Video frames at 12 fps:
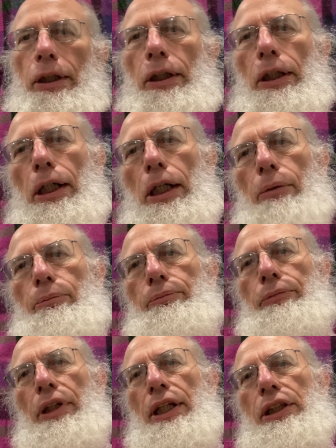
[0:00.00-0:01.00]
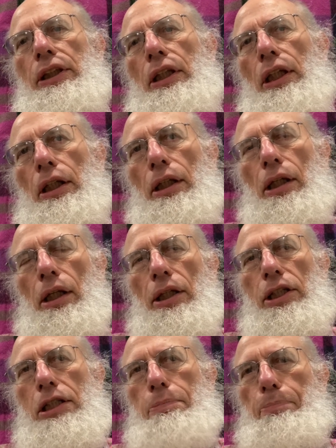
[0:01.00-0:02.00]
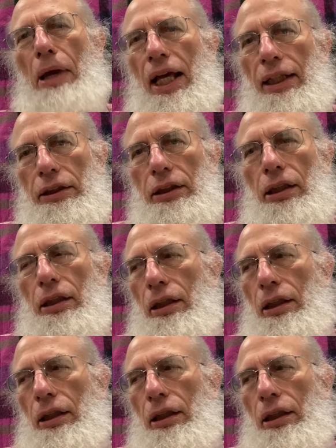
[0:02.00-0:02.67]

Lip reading: It's the spent